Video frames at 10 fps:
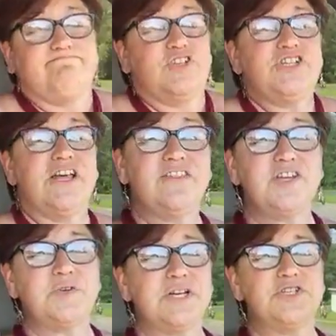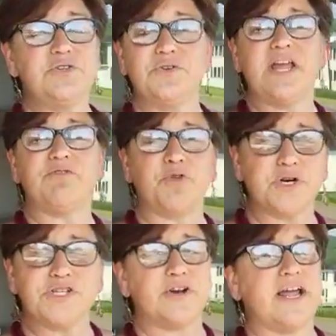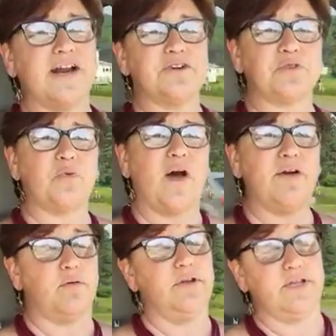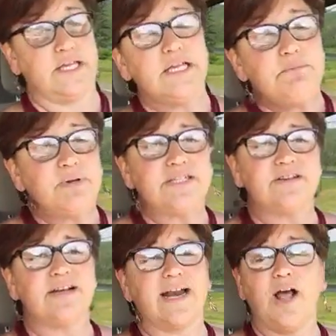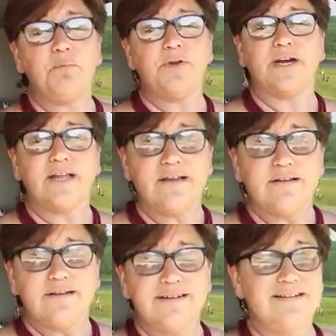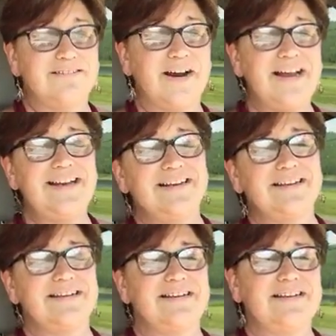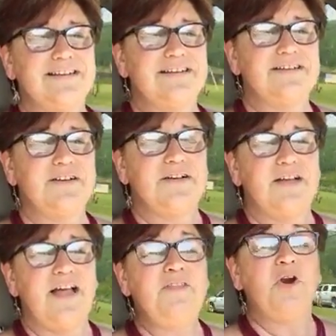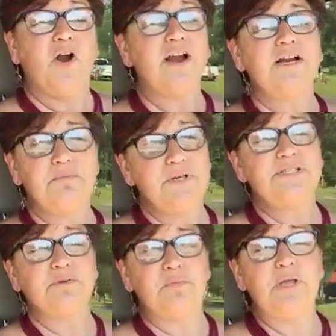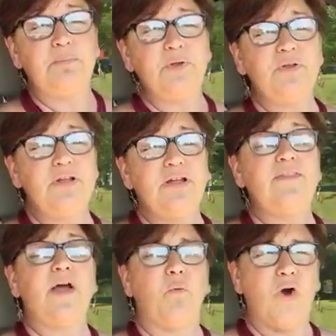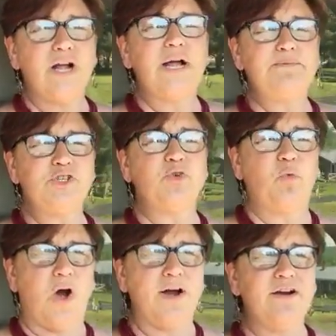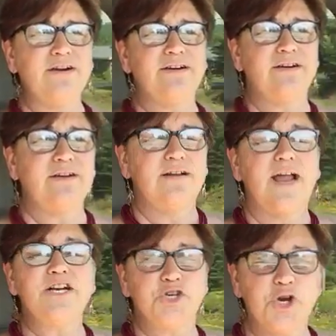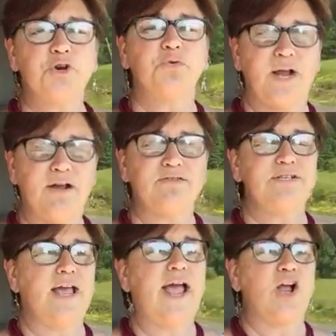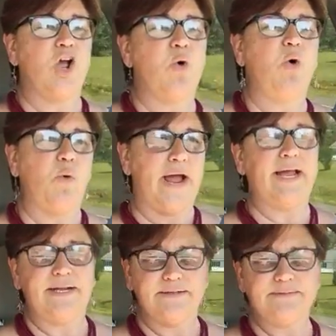there's nothing you can do. You can't force their head under the water. Well, you could, but it's not going to help you any, right? And there are going to be some people that walk up to the water and turn around and go away,